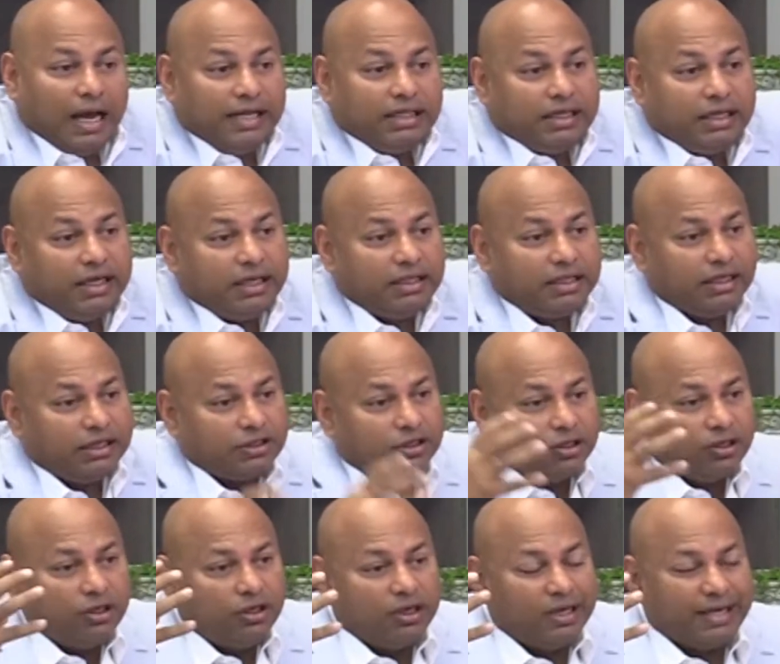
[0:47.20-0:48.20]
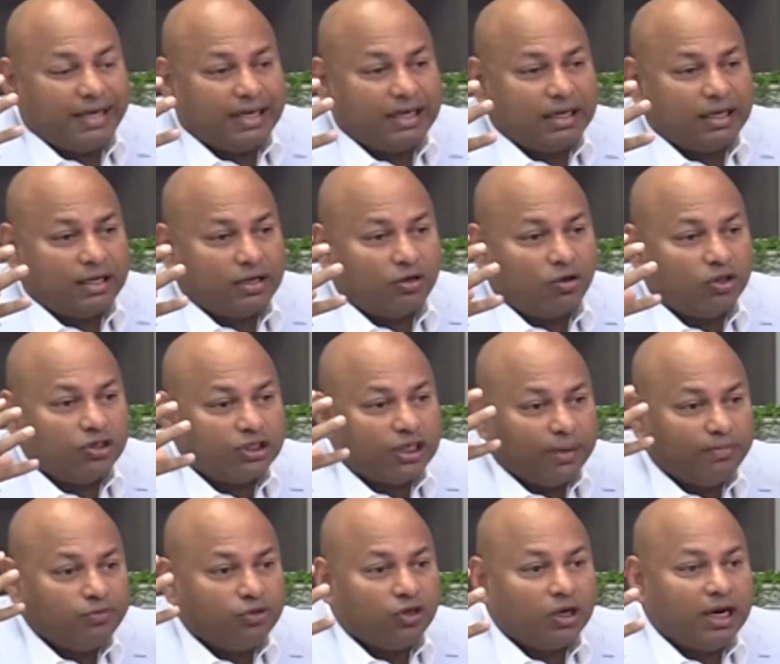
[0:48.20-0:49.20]
I think they should
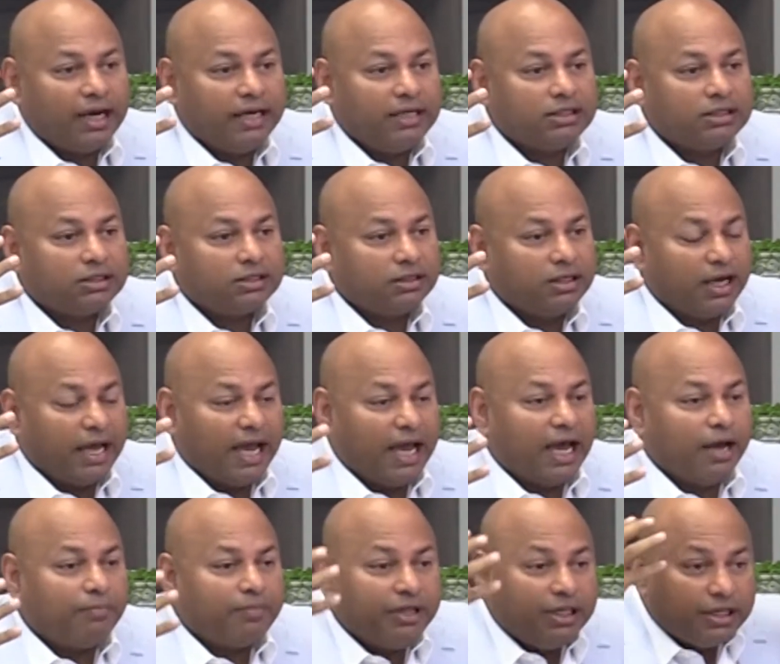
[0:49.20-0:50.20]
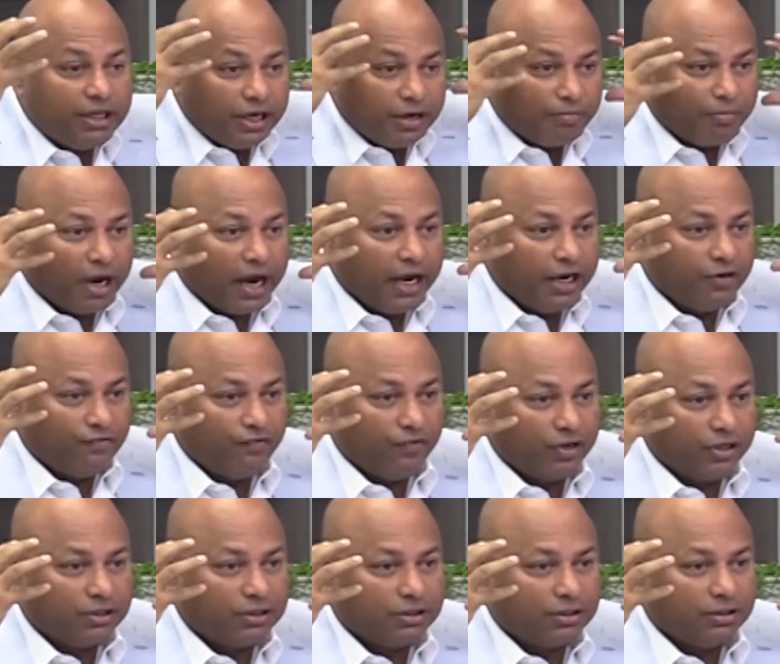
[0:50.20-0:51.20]
conceptualize the app in their mind
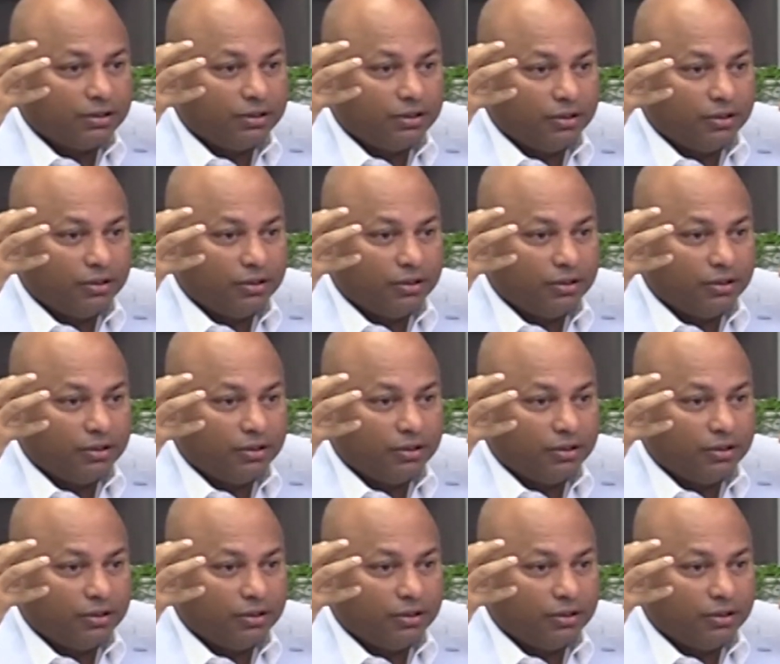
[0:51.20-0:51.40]
first